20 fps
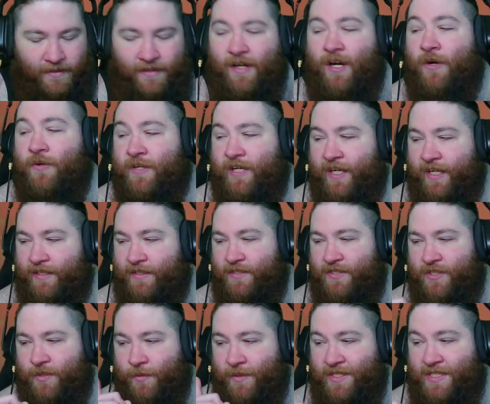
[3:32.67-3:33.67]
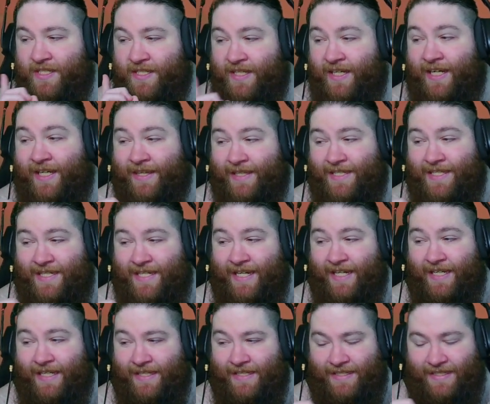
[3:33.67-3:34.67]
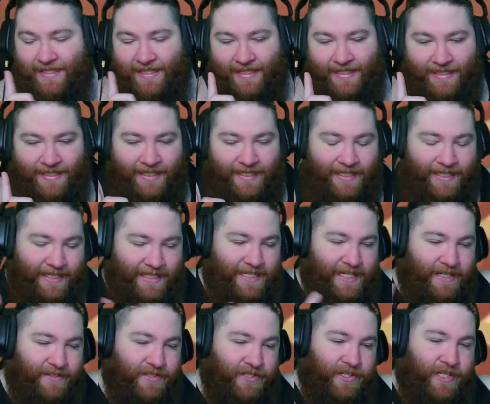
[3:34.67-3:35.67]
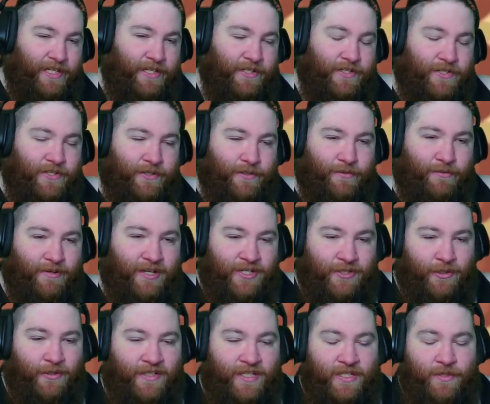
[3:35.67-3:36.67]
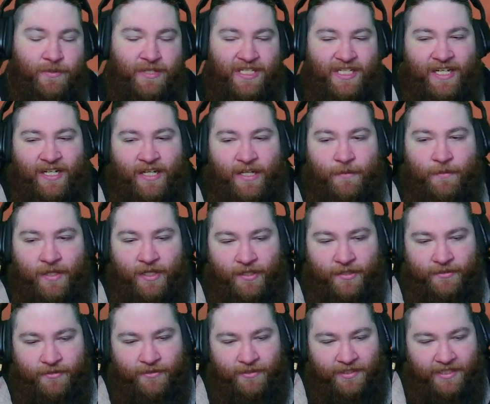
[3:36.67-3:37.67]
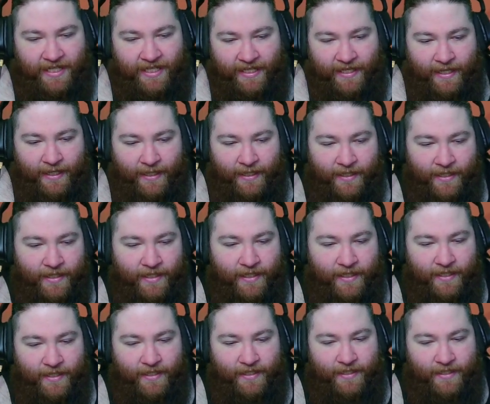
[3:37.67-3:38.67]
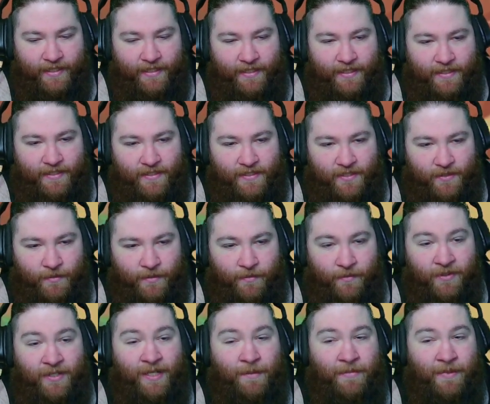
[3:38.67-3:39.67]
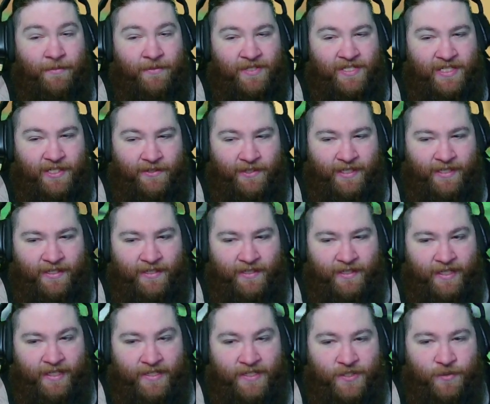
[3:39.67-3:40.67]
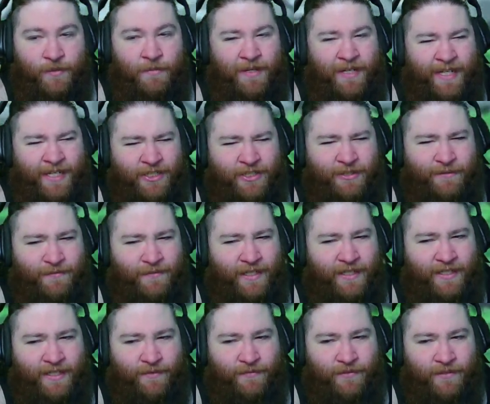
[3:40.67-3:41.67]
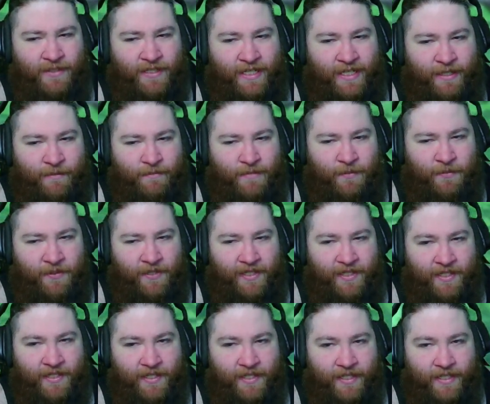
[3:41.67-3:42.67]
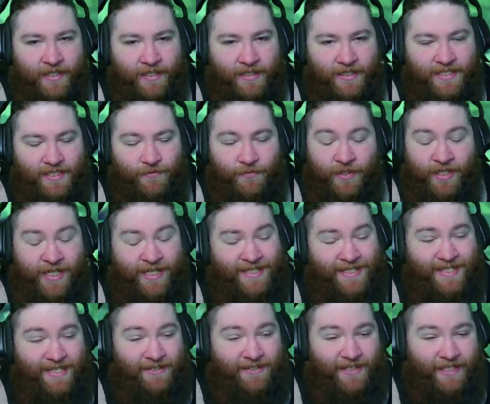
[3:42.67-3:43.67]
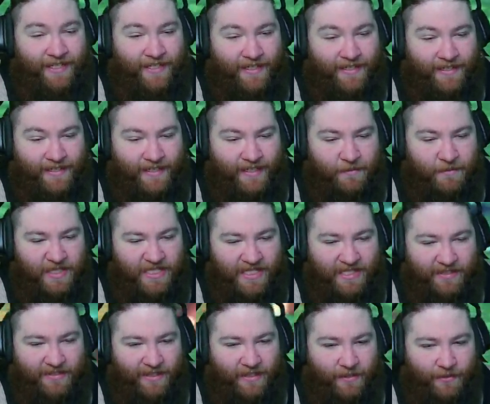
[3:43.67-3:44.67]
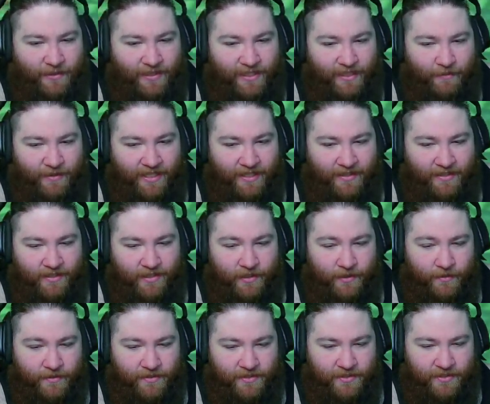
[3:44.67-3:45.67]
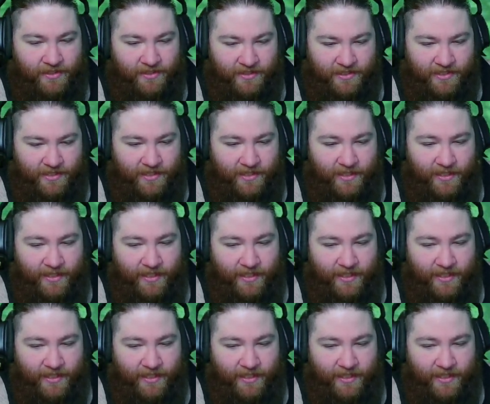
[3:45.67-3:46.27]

Okay, so it's not the second debt. It's after you hit a certain threshold, because we sent him 100K. So we will not be able to sell anything today. So we might actually find a different game to play today, because if we can't sell anything today, basically the only thing we can do is just